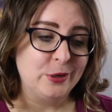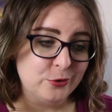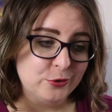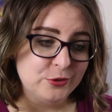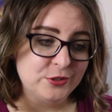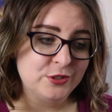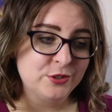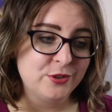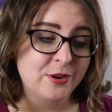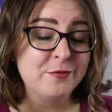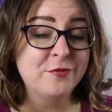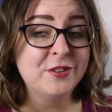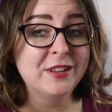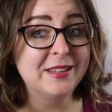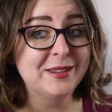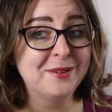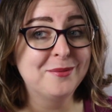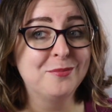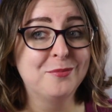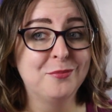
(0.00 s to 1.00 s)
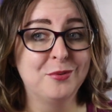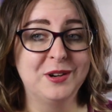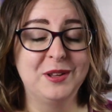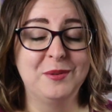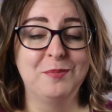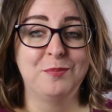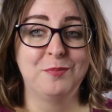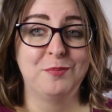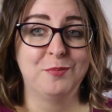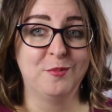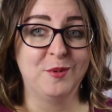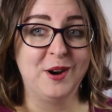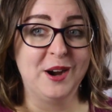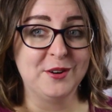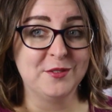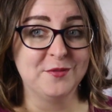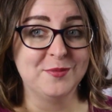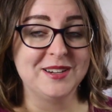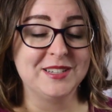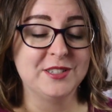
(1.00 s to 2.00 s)
good. So I'm feeling pretty
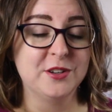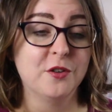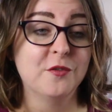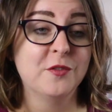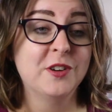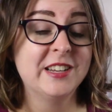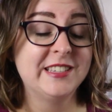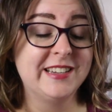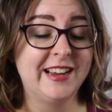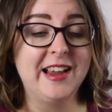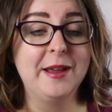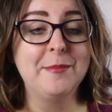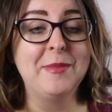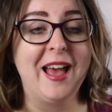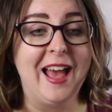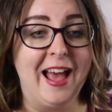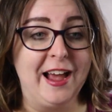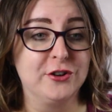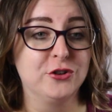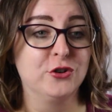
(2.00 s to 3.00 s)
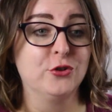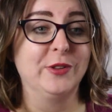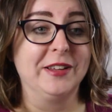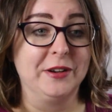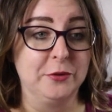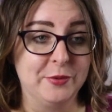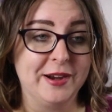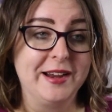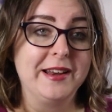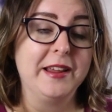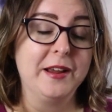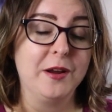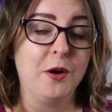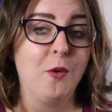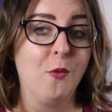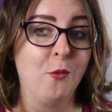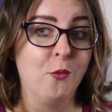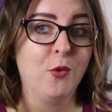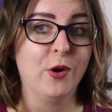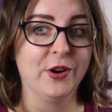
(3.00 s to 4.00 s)
proud of myself because I am actually reading
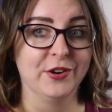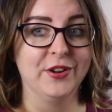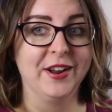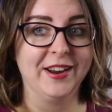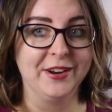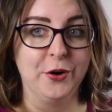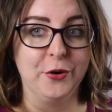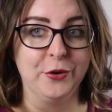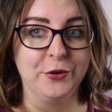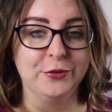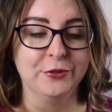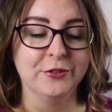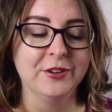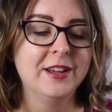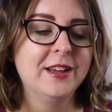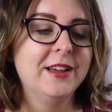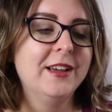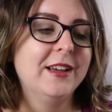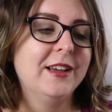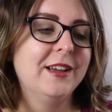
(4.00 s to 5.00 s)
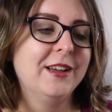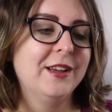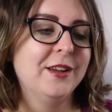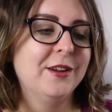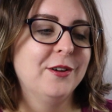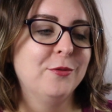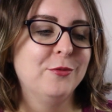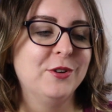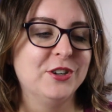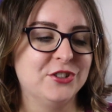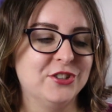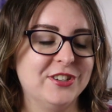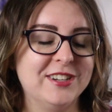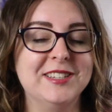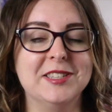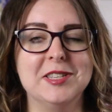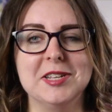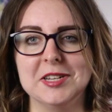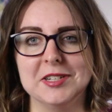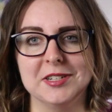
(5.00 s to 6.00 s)
what I own, which
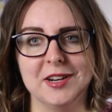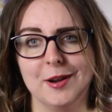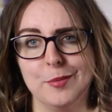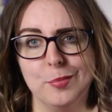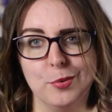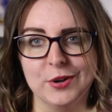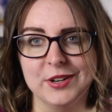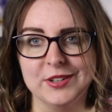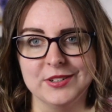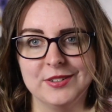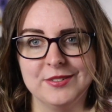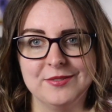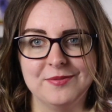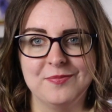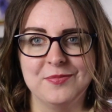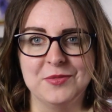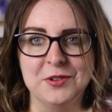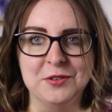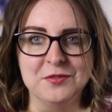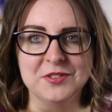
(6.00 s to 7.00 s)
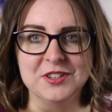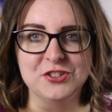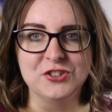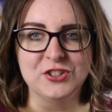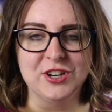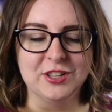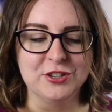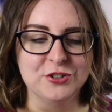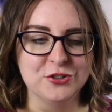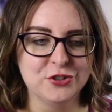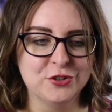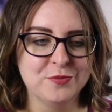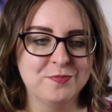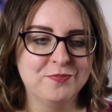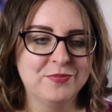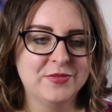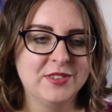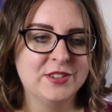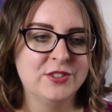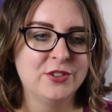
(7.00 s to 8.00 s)
is the entire point of this challenge.
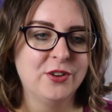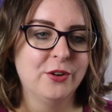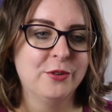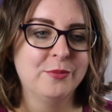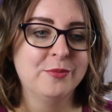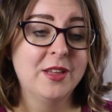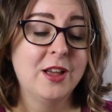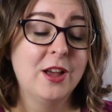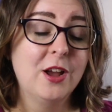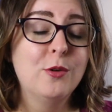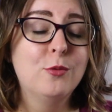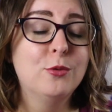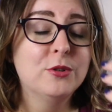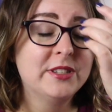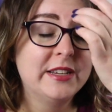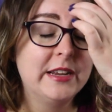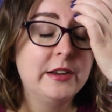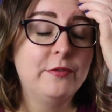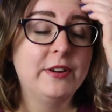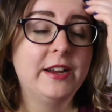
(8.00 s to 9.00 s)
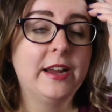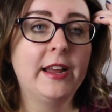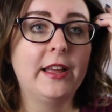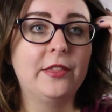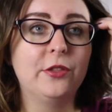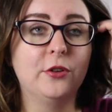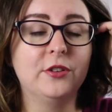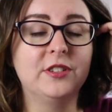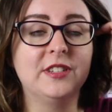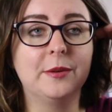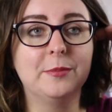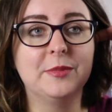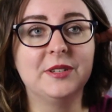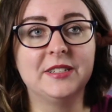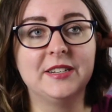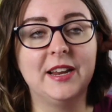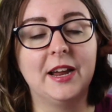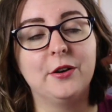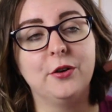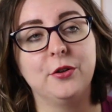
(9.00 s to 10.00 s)
So we'll see if we can get those numbers
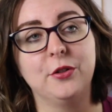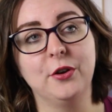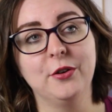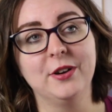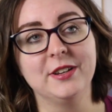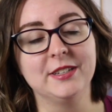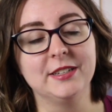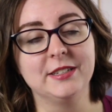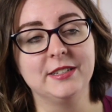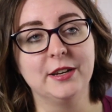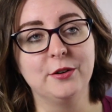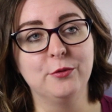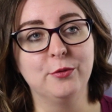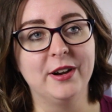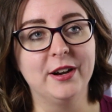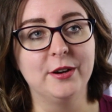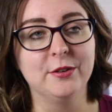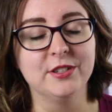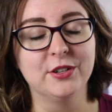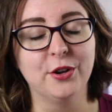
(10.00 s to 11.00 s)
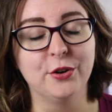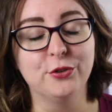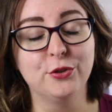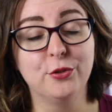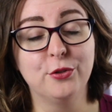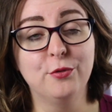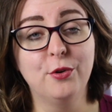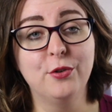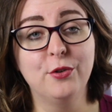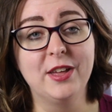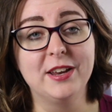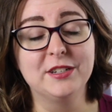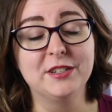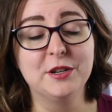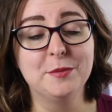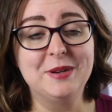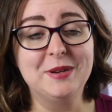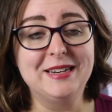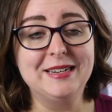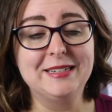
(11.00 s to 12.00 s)
down, although as I said, Rare is going to throw that
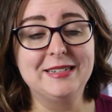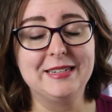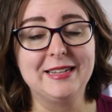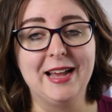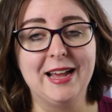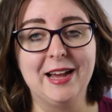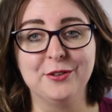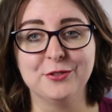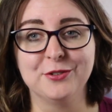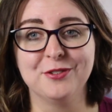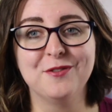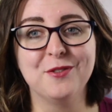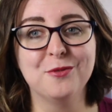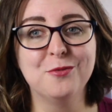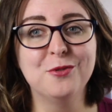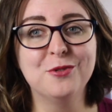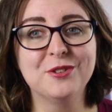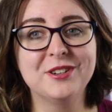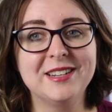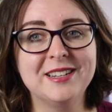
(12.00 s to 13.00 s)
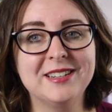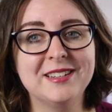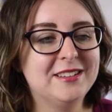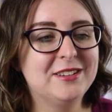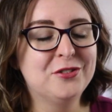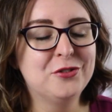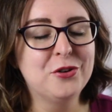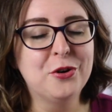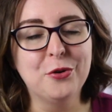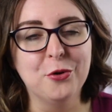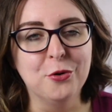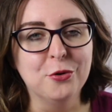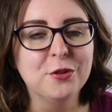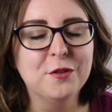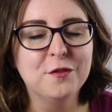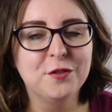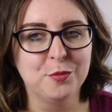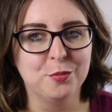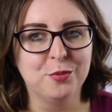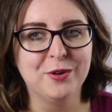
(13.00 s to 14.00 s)
completely out of the water. Not all
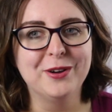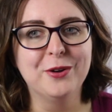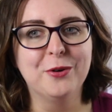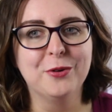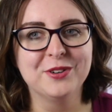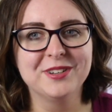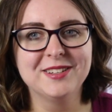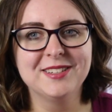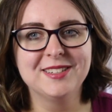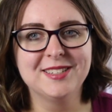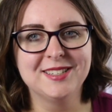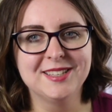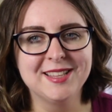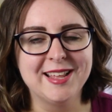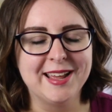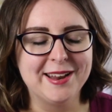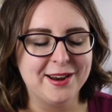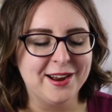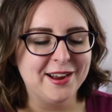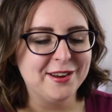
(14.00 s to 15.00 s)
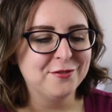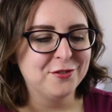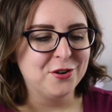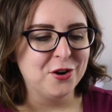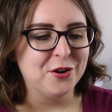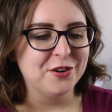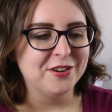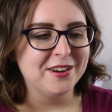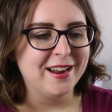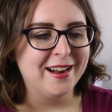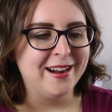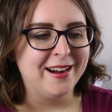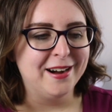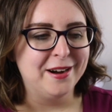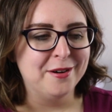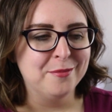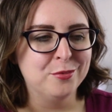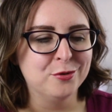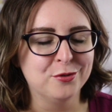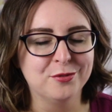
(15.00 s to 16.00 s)
of the pre-orders that I've got
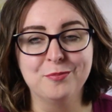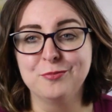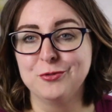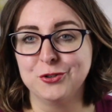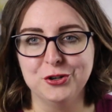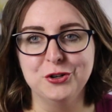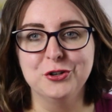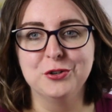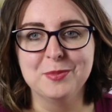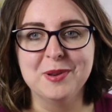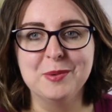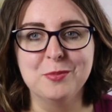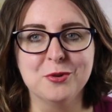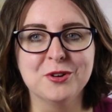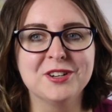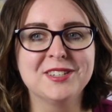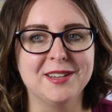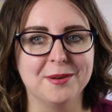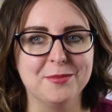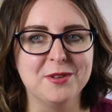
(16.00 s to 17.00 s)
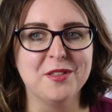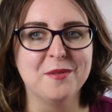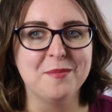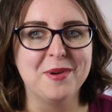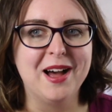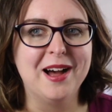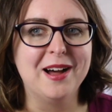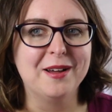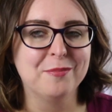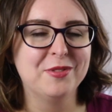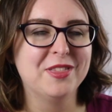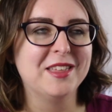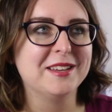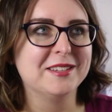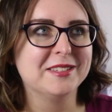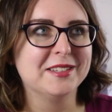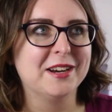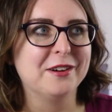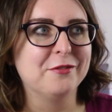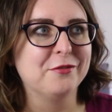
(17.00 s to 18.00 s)
are new to me books. Some of them are
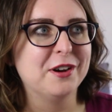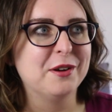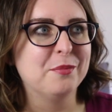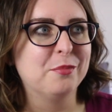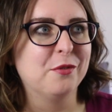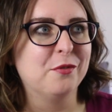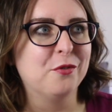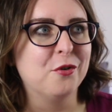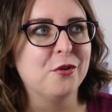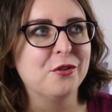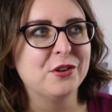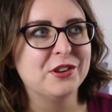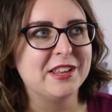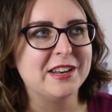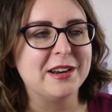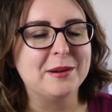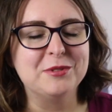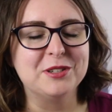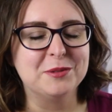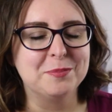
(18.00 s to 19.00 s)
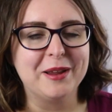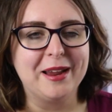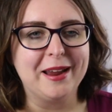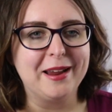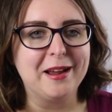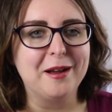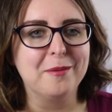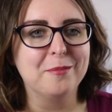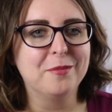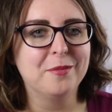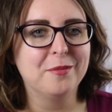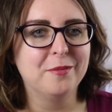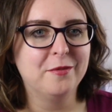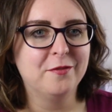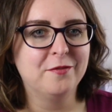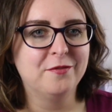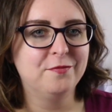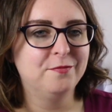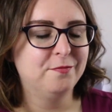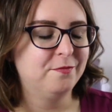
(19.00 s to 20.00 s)
things that I've read before and that I'm just picking up
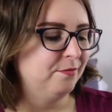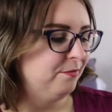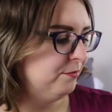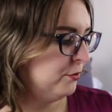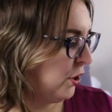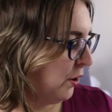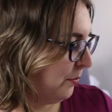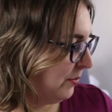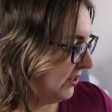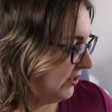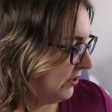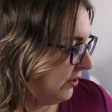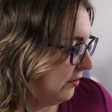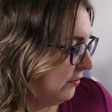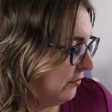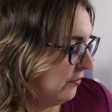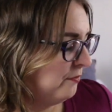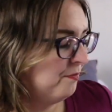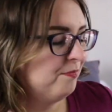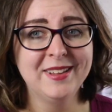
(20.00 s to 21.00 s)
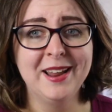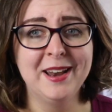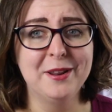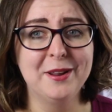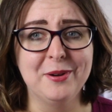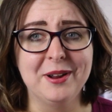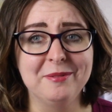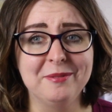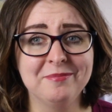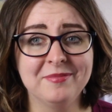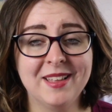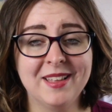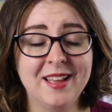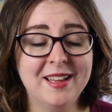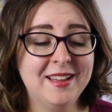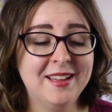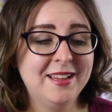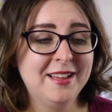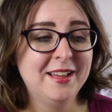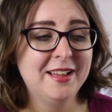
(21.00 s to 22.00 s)
copies of. Anyway,
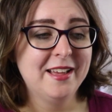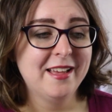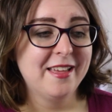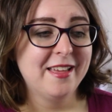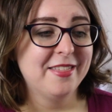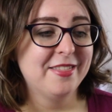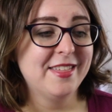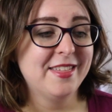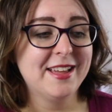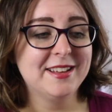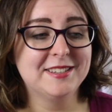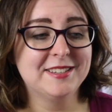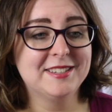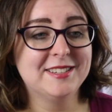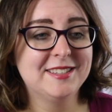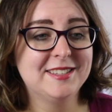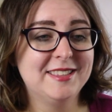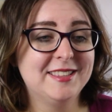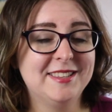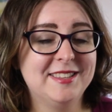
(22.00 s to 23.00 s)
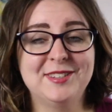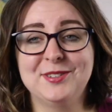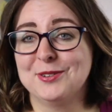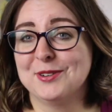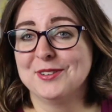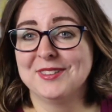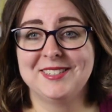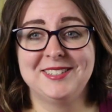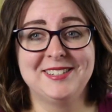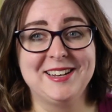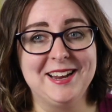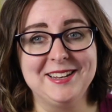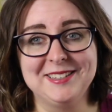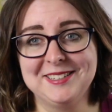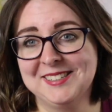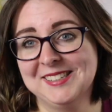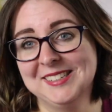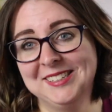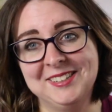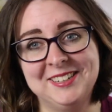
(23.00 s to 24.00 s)
that's sort of the
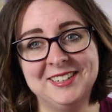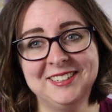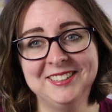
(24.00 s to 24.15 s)
stats.